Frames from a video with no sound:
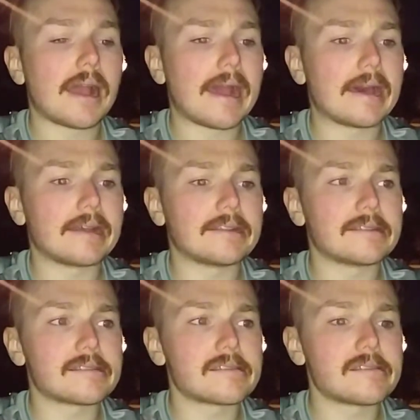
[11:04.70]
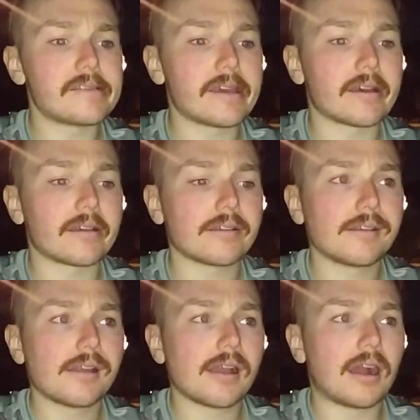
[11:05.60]
And yeah,
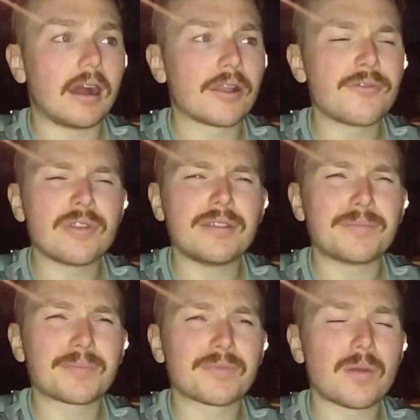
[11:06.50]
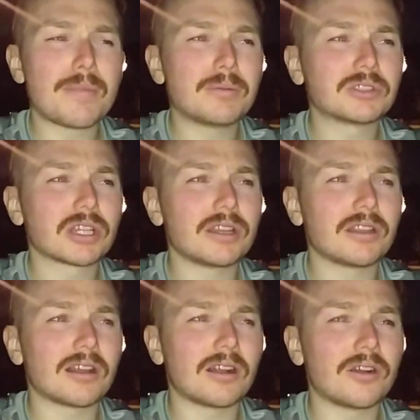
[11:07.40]
I don't really, when people say
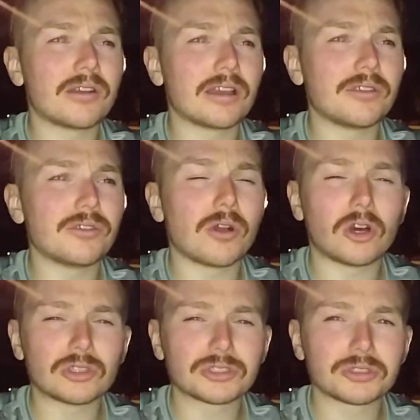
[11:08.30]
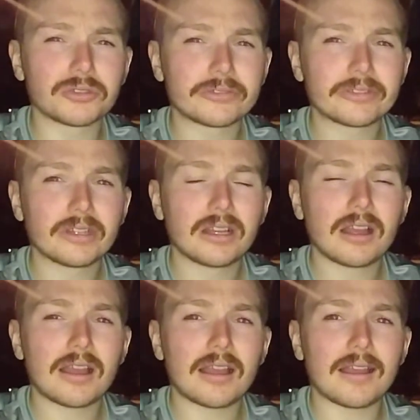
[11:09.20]
like, oh yeah, you do hard stuff,
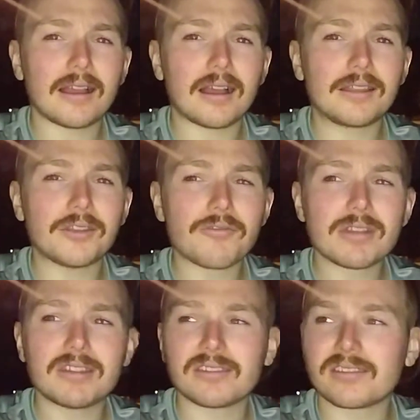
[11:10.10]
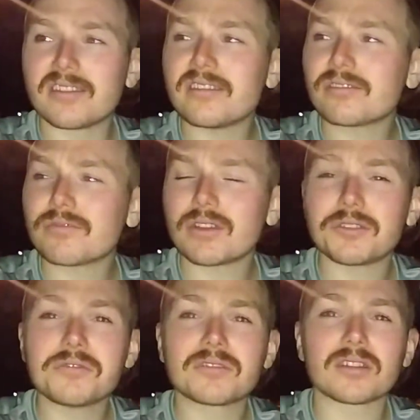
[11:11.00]
I don't really see stuff I
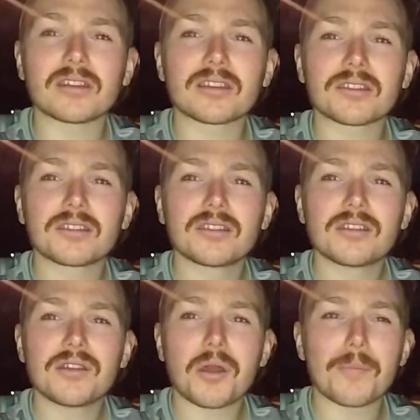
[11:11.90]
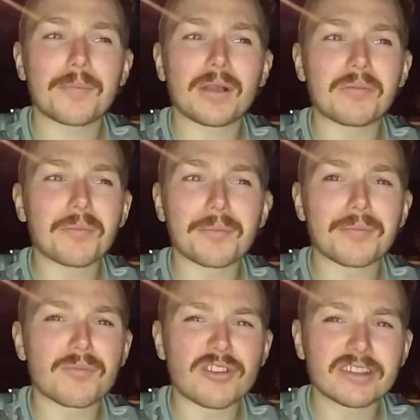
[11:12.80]
do as like
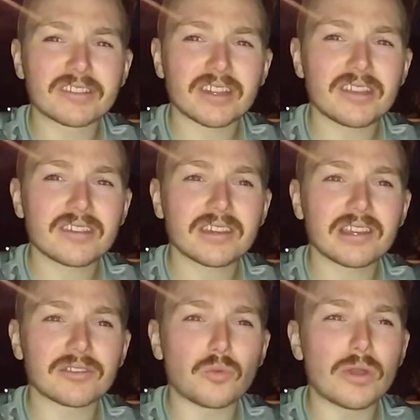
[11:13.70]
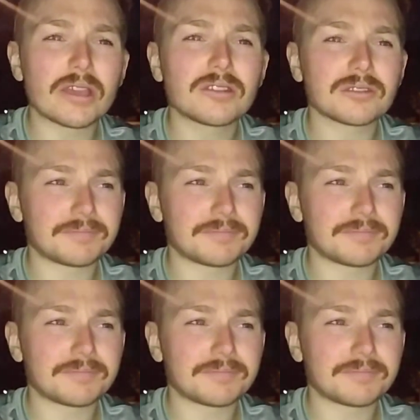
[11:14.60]
risk taking. It's weird.